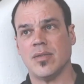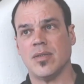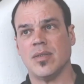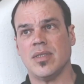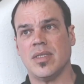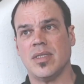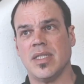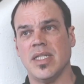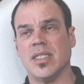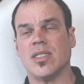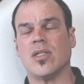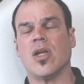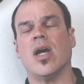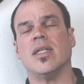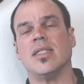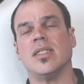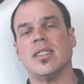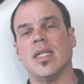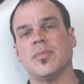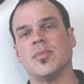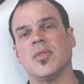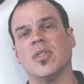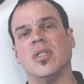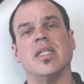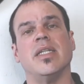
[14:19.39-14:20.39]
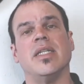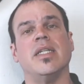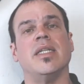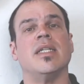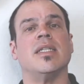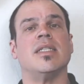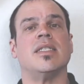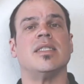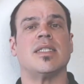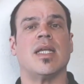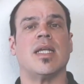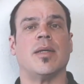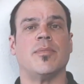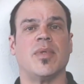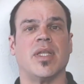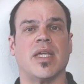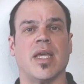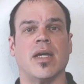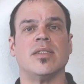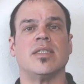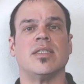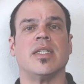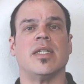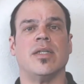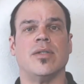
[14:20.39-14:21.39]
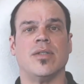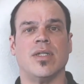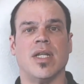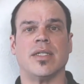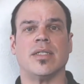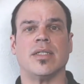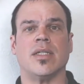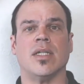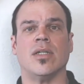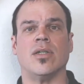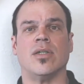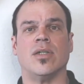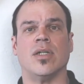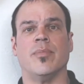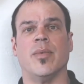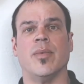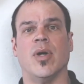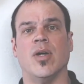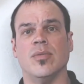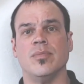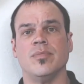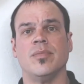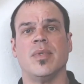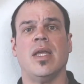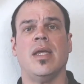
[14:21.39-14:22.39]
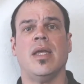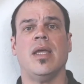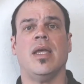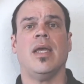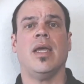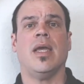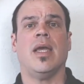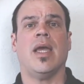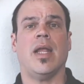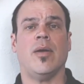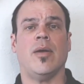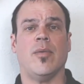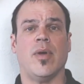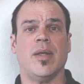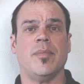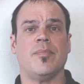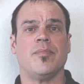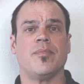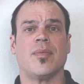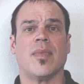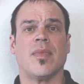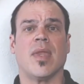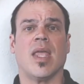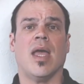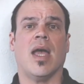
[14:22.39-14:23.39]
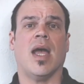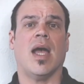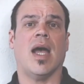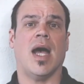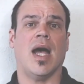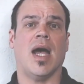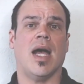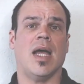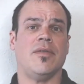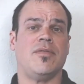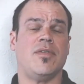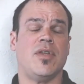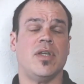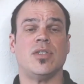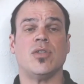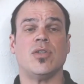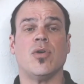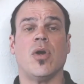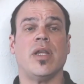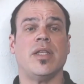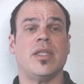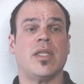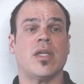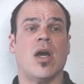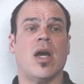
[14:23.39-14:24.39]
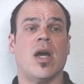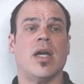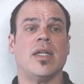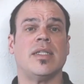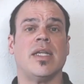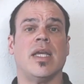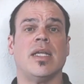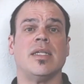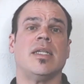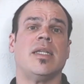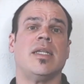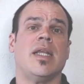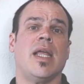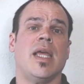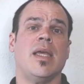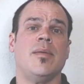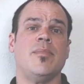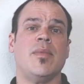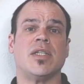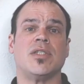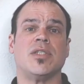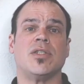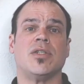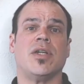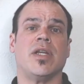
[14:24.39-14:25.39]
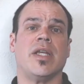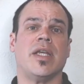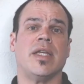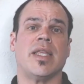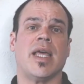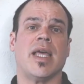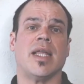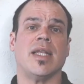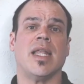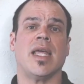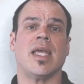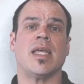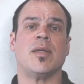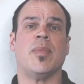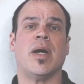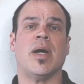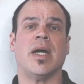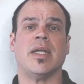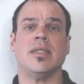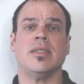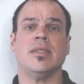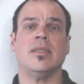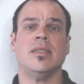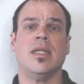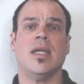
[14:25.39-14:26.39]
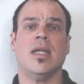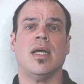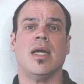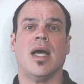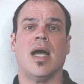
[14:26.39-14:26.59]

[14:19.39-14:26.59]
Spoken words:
these concepts will lead into something else that you'd like to learn about. Anyway, if you enjoyed the content today, make sure you hit that like button.